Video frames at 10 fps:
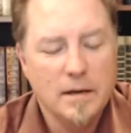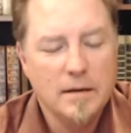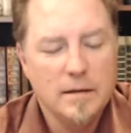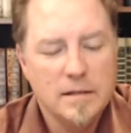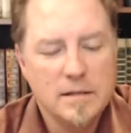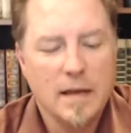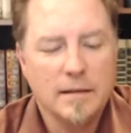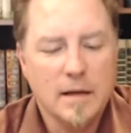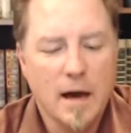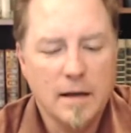
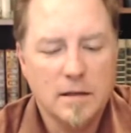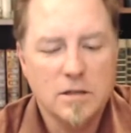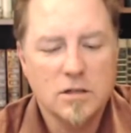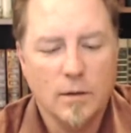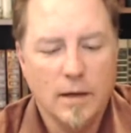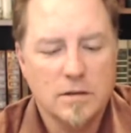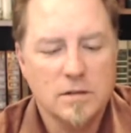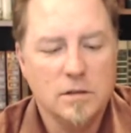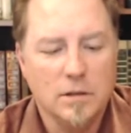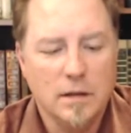Stanley nodded to show he
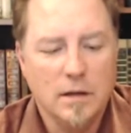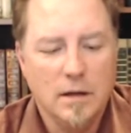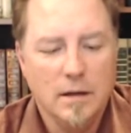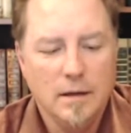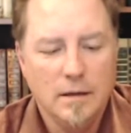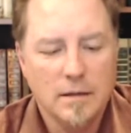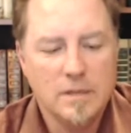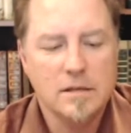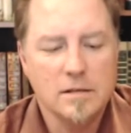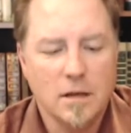understood.
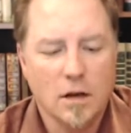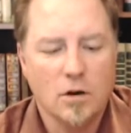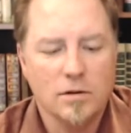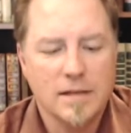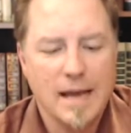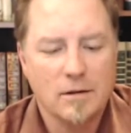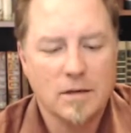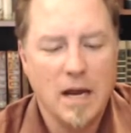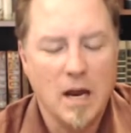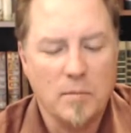This isn't a Girl Scout
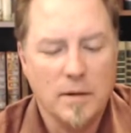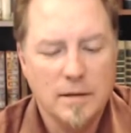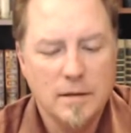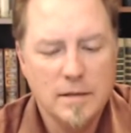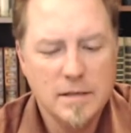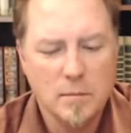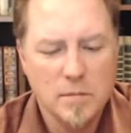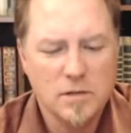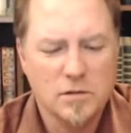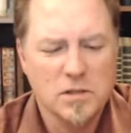camp, said
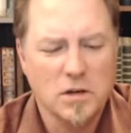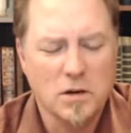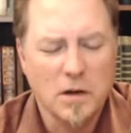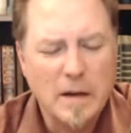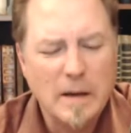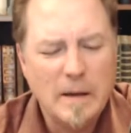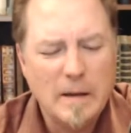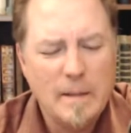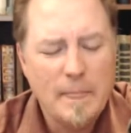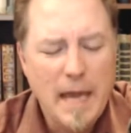Mr. Sir.
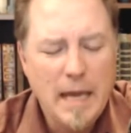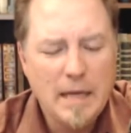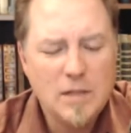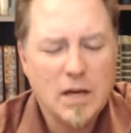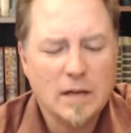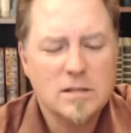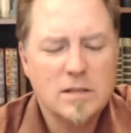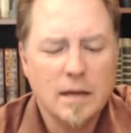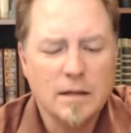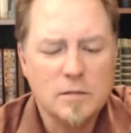He checked
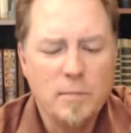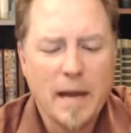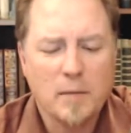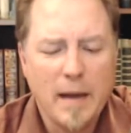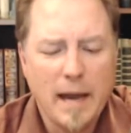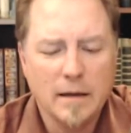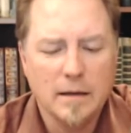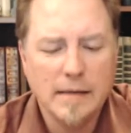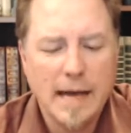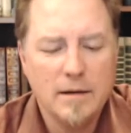Stanley's backpack and
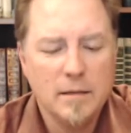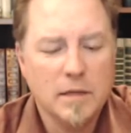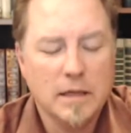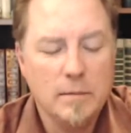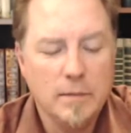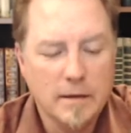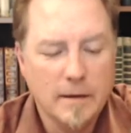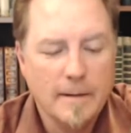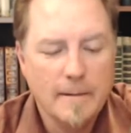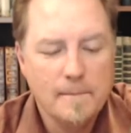allowed him to keep it.
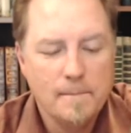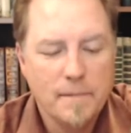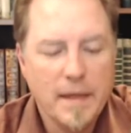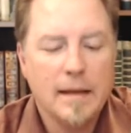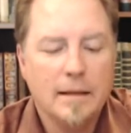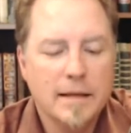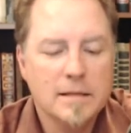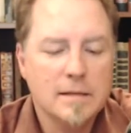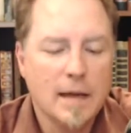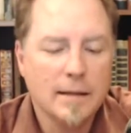Then he led
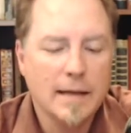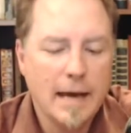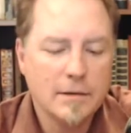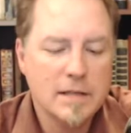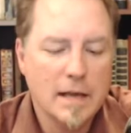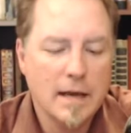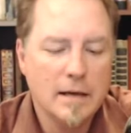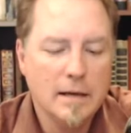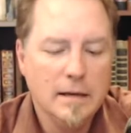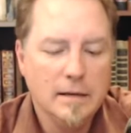Stanley
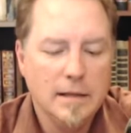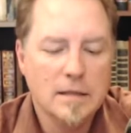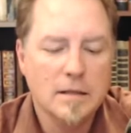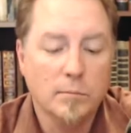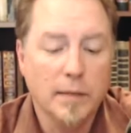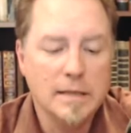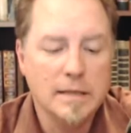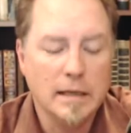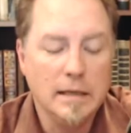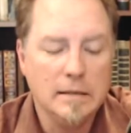outside into the
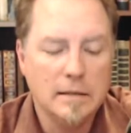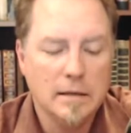blazing heat.